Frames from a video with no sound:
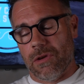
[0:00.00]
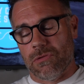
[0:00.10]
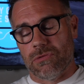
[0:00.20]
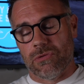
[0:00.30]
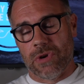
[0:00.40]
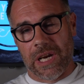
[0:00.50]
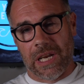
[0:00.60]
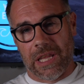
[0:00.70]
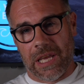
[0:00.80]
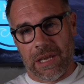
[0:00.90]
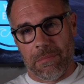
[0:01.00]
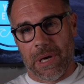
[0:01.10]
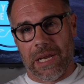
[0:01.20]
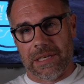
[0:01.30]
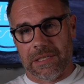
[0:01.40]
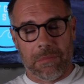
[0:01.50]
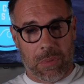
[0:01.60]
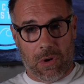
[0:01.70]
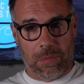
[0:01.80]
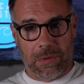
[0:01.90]
really bad
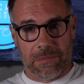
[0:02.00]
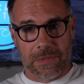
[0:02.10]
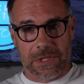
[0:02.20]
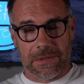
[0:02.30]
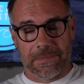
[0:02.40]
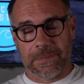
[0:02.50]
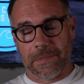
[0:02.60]
problems.